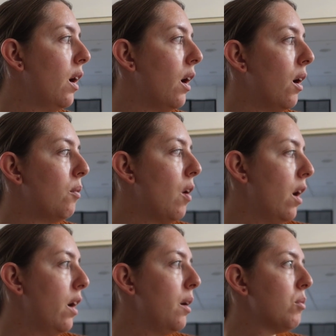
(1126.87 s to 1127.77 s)

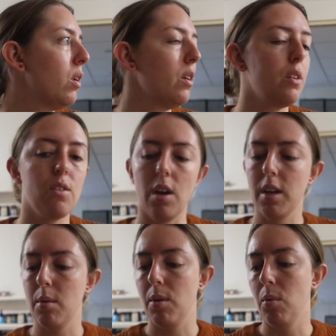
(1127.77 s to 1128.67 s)
I am going to try and
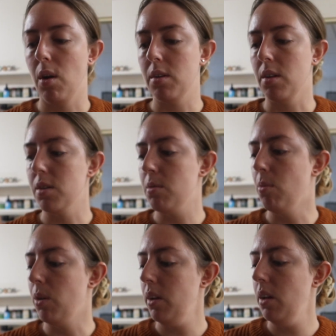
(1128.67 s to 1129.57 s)
get a bit of work done this
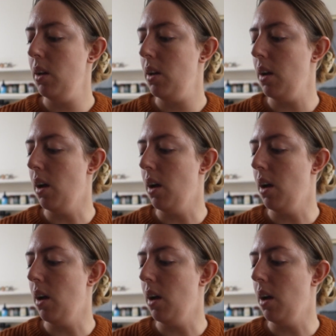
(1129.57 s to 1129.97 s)
morning,